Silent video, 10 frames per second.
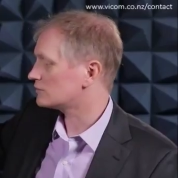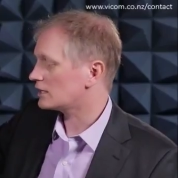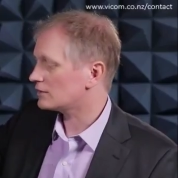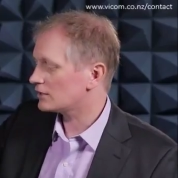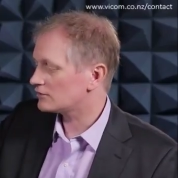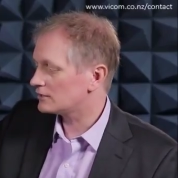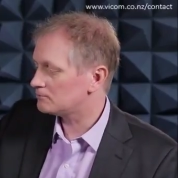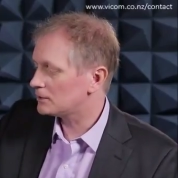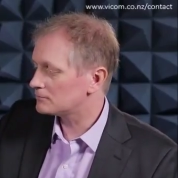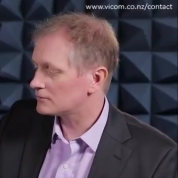see I've actually
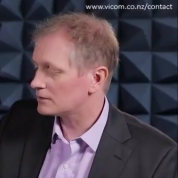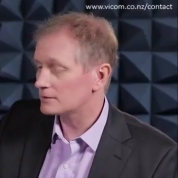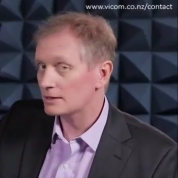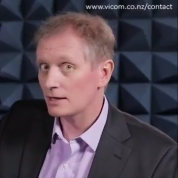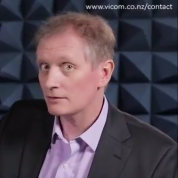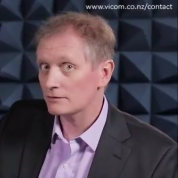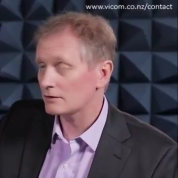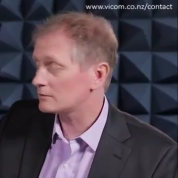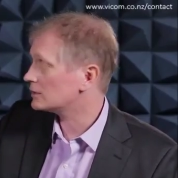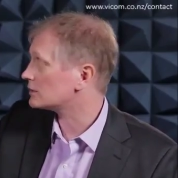bumped up the gain
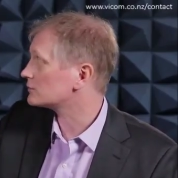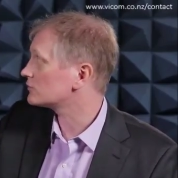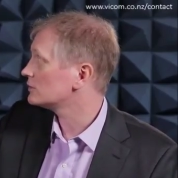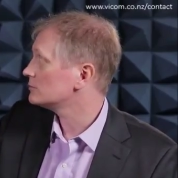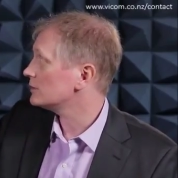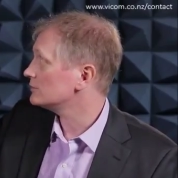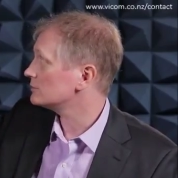so much. By